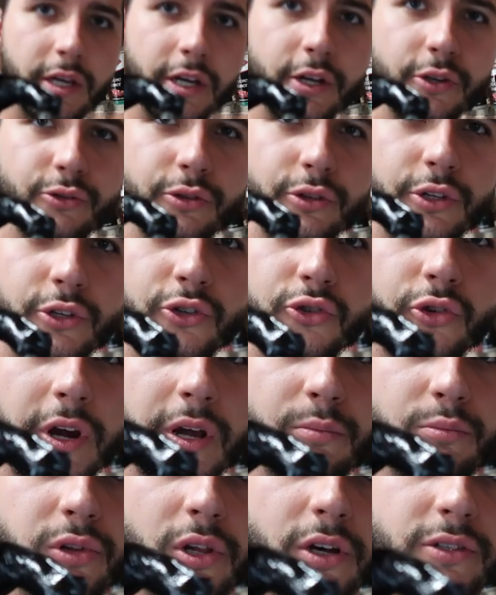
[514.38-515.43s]
Here's what the
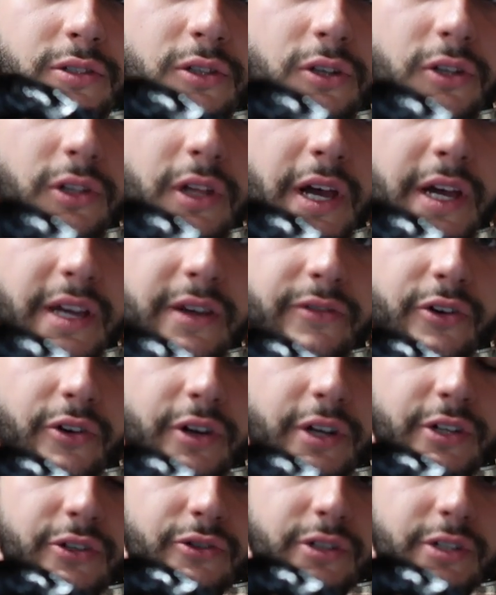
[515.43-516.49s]
drain plugs look like if
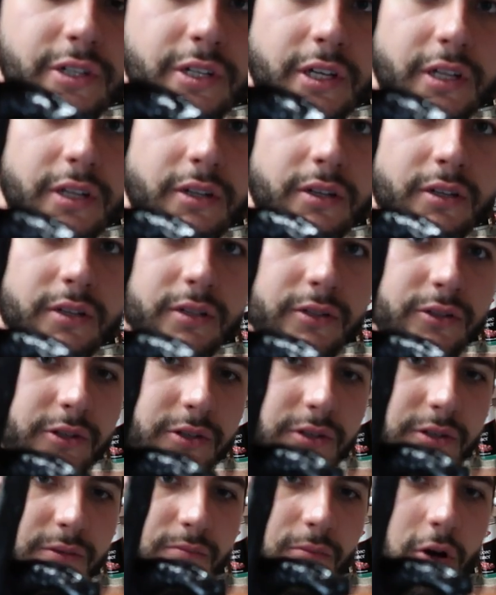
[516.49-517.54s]
you're interested.
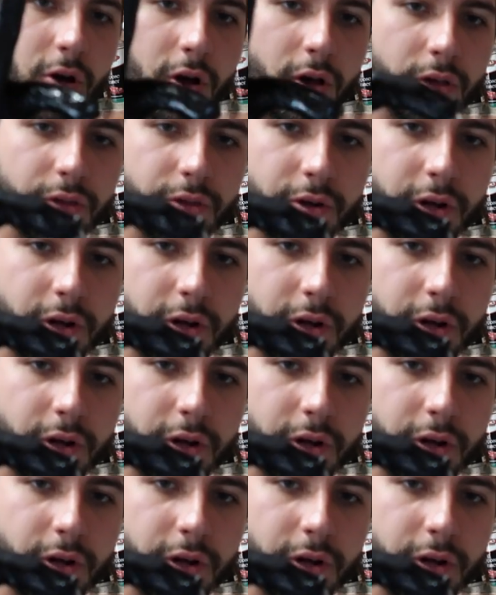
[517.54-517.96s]
Just small.